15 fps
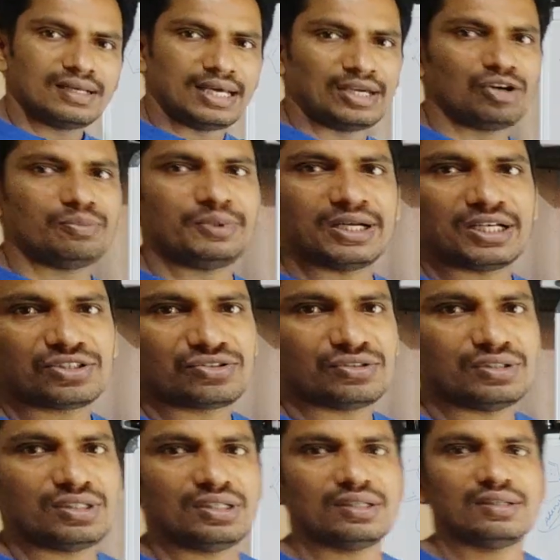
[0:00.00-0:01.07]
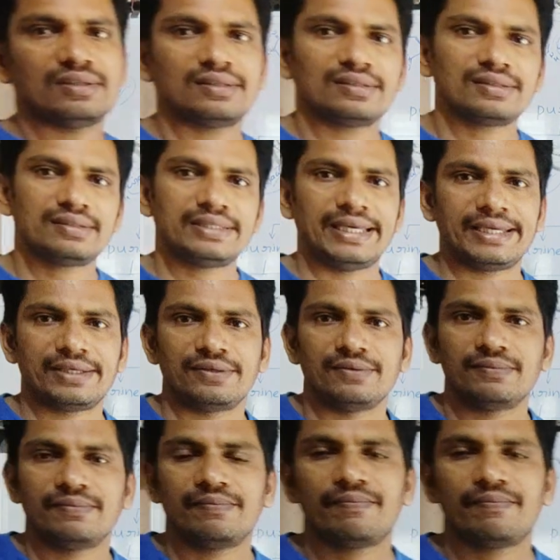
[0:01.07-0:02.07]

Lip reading: I hope you understood. Thank you.